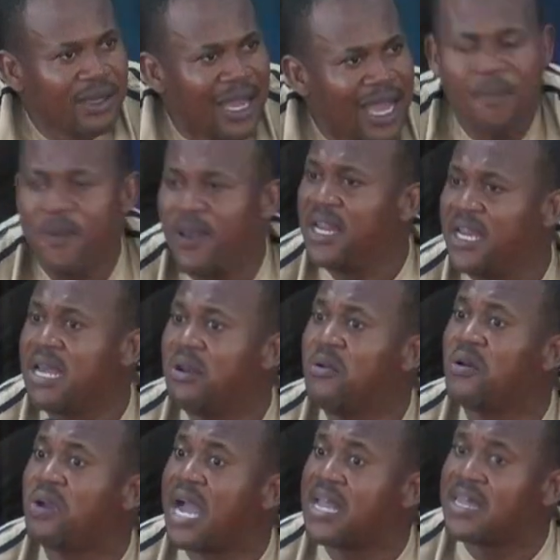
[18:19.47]
I believe they
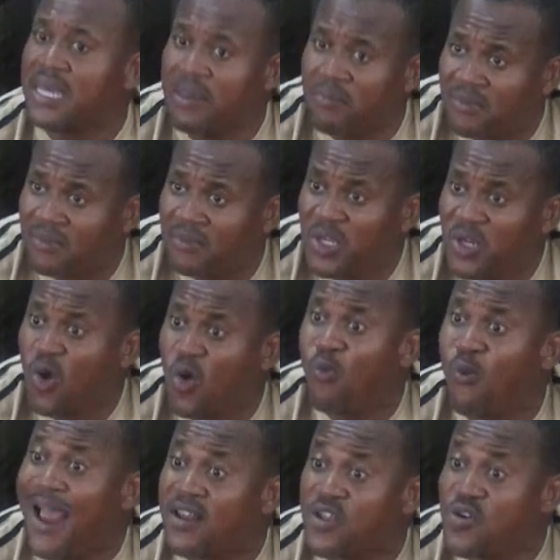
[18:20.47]
look at him. You know,
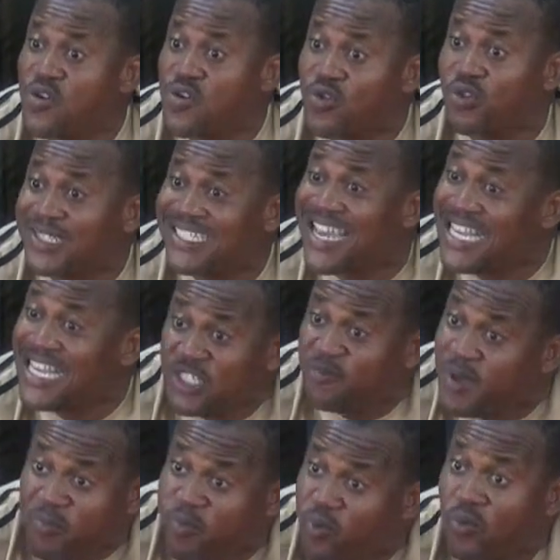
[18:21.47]
wealth used to change
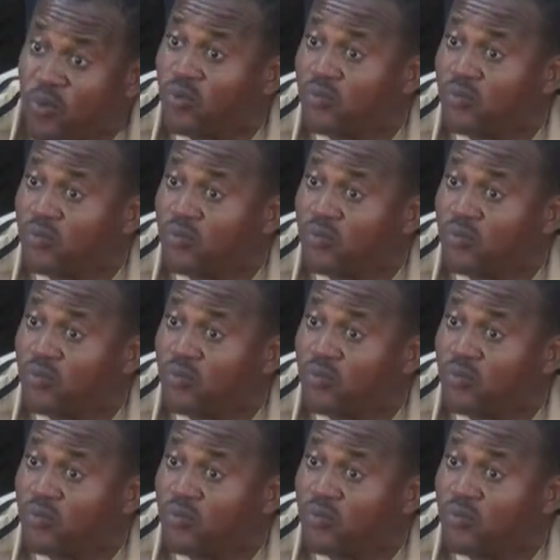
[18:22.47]
people.